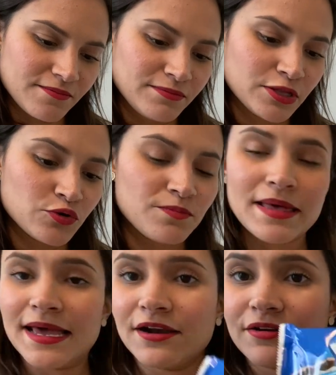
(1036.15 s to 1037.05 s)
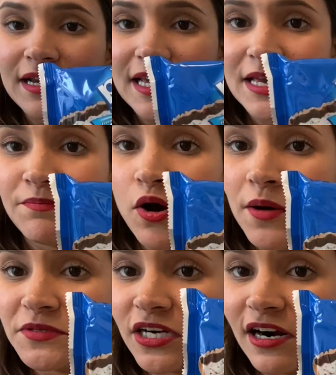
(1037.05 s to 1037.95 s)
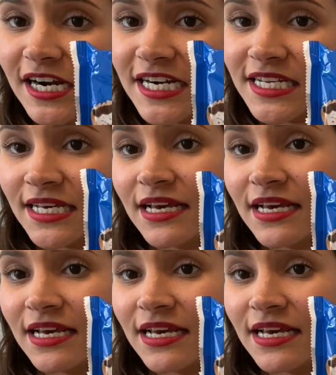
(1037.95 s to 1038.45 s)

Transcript: blueberry Pop-Tart.